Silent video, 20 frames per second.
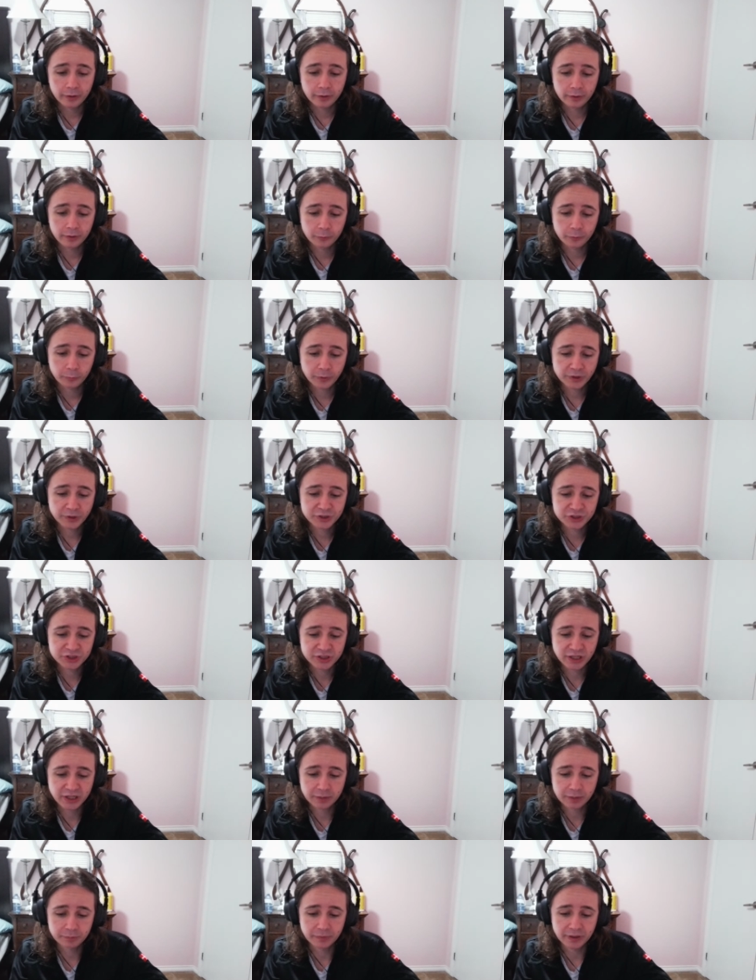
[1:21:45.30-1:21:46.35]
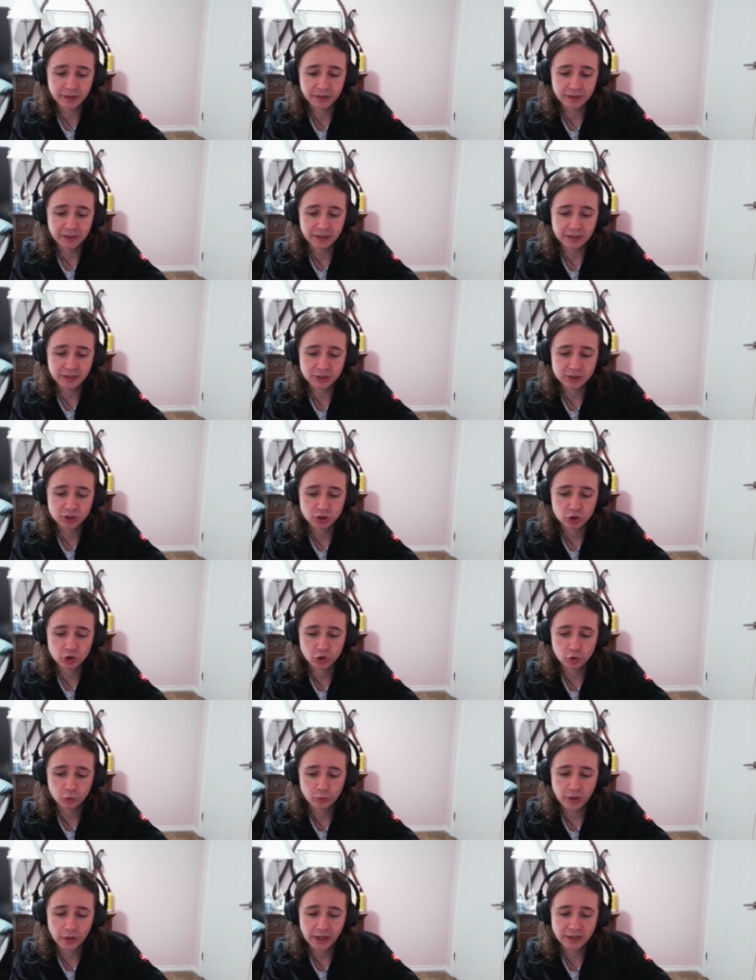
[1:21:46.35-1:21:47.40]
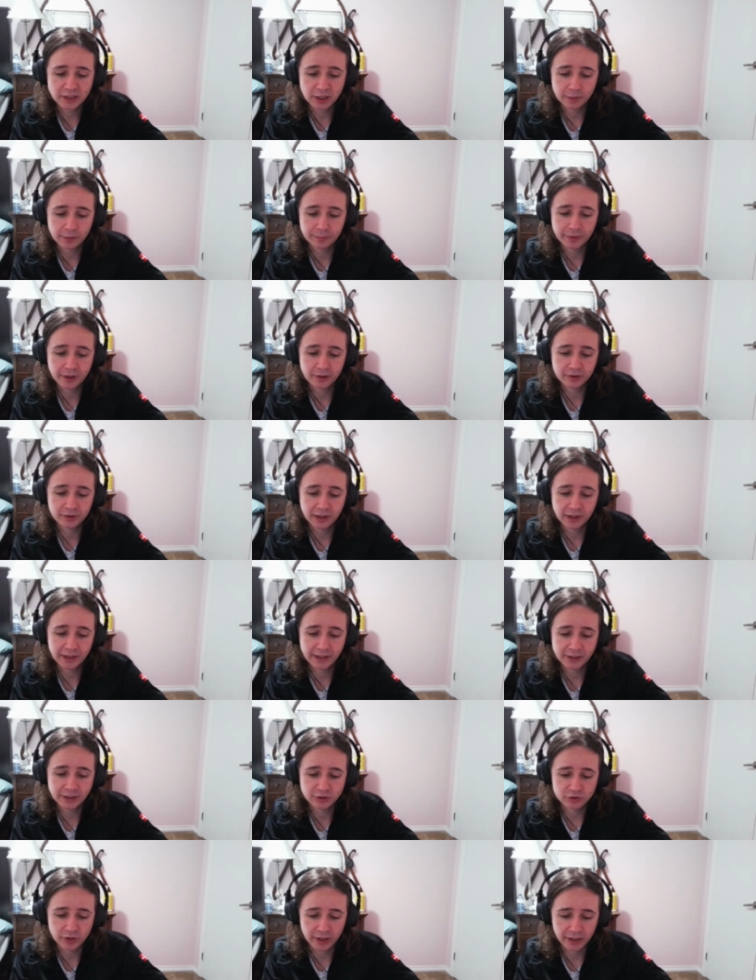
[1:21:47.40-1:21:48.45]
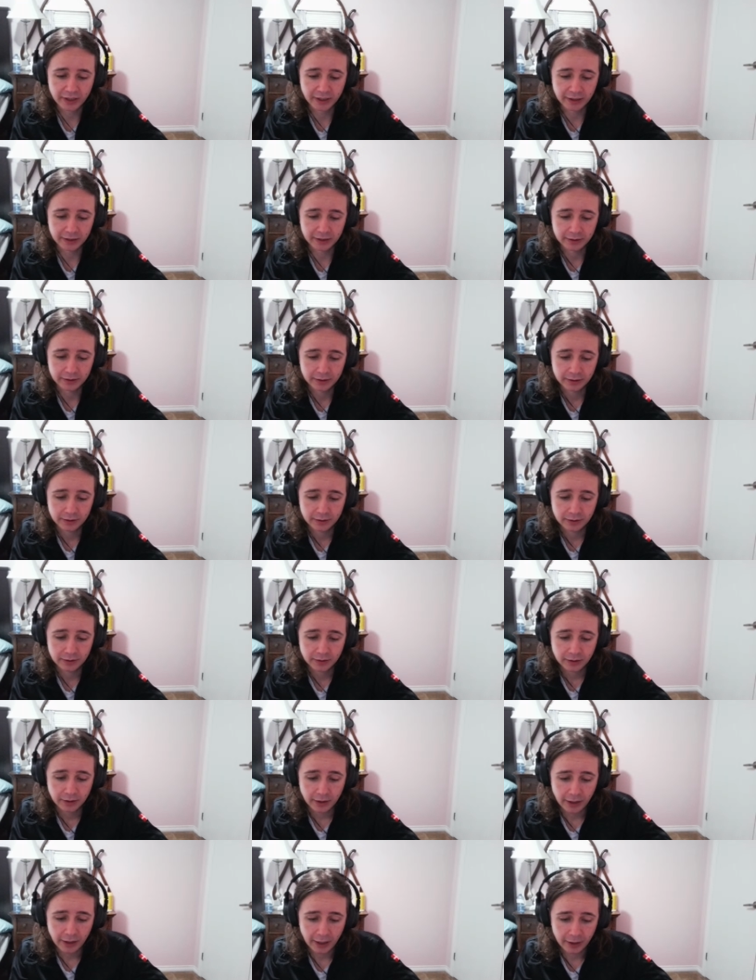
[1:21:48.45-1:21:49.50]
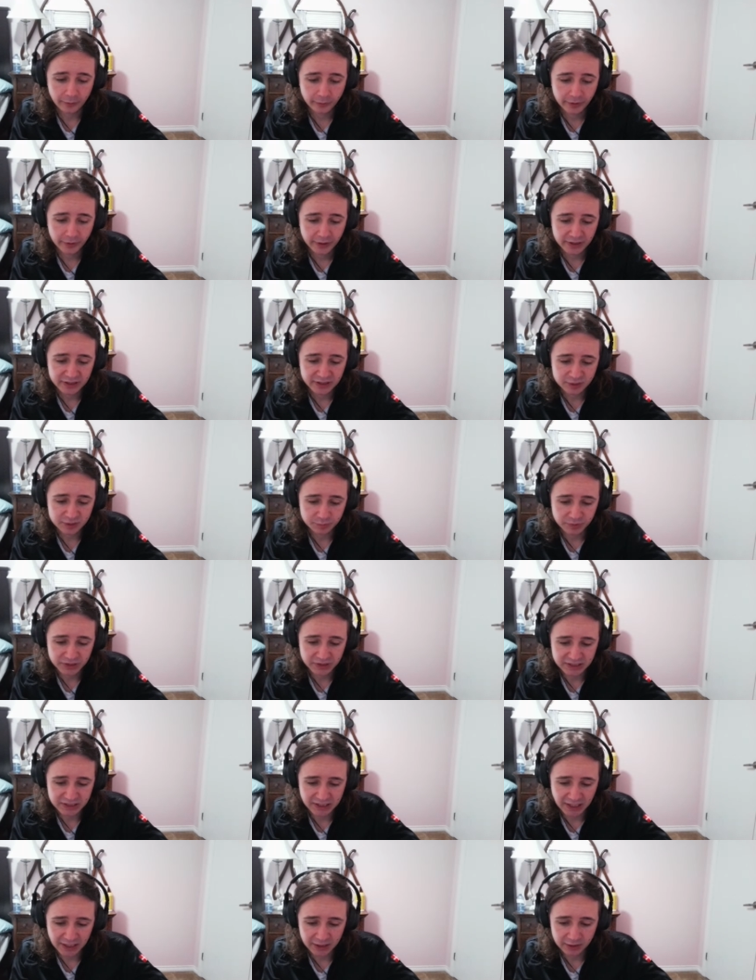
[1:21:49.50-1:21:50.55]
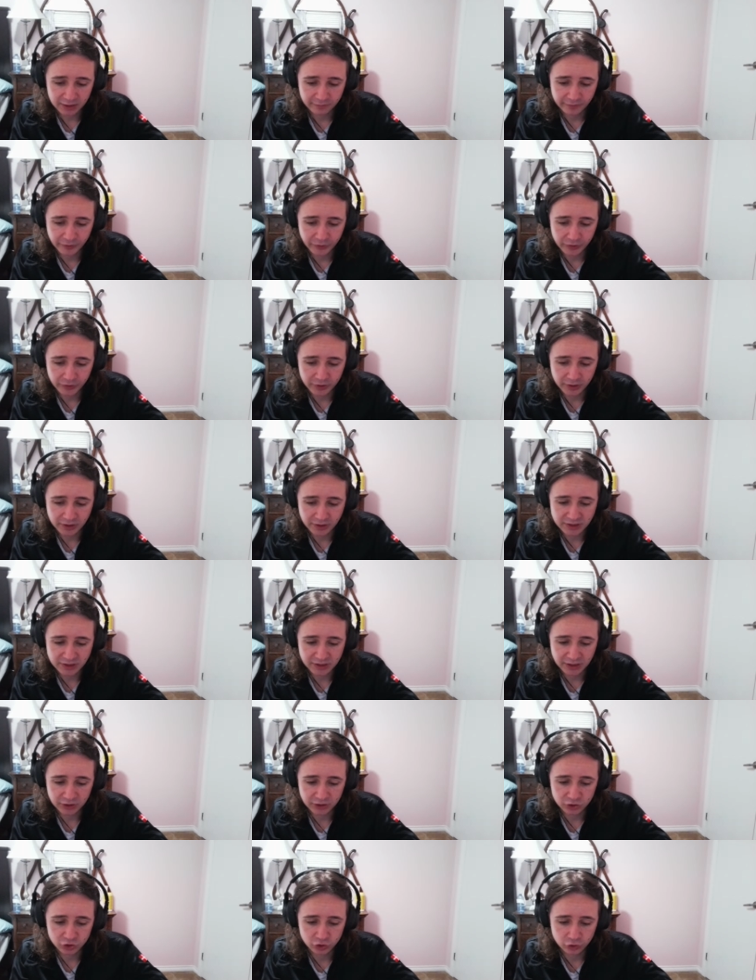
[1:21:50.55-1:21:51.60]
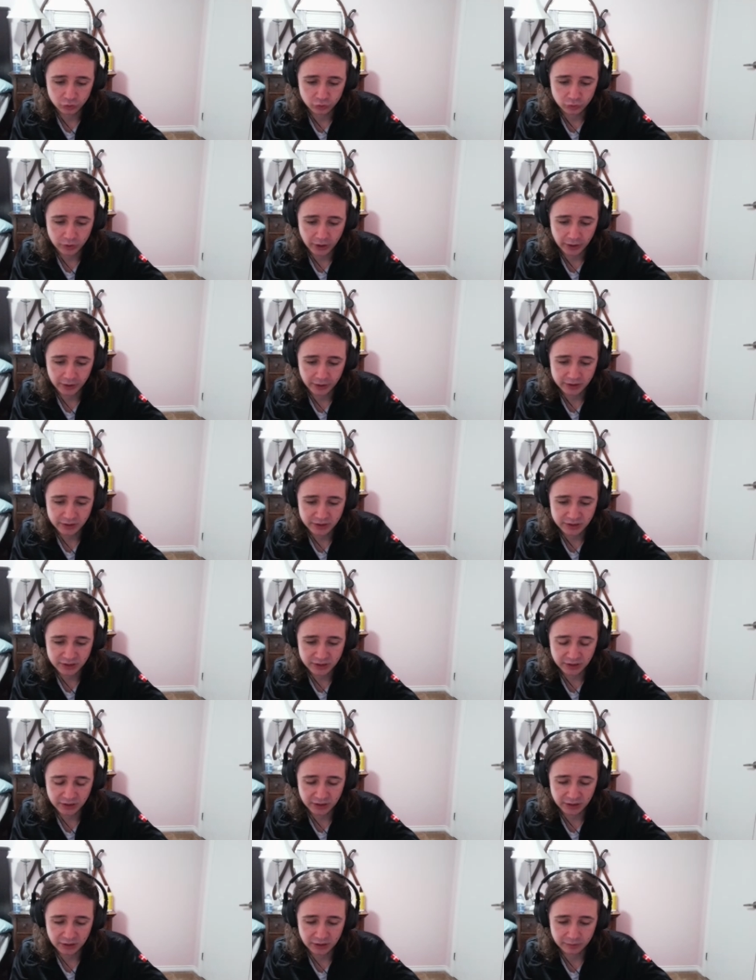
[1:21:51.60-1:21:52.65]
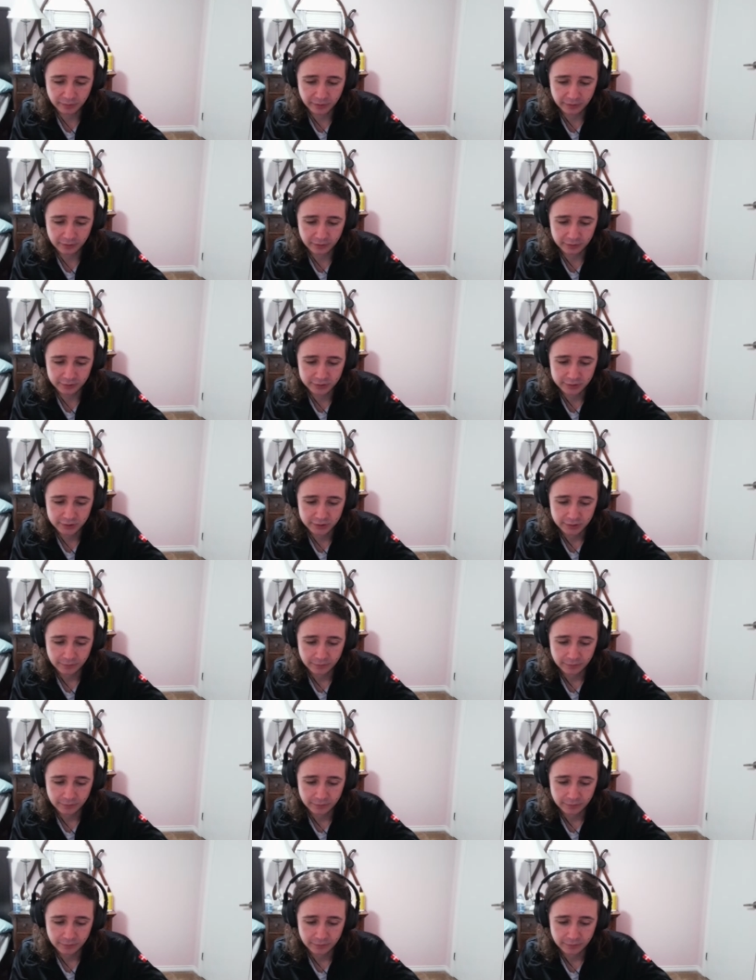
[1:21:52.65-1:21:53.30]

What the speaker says: Which statement is correct about lane tracking? Areas beside the vehicles that you cannot see in the mirrors.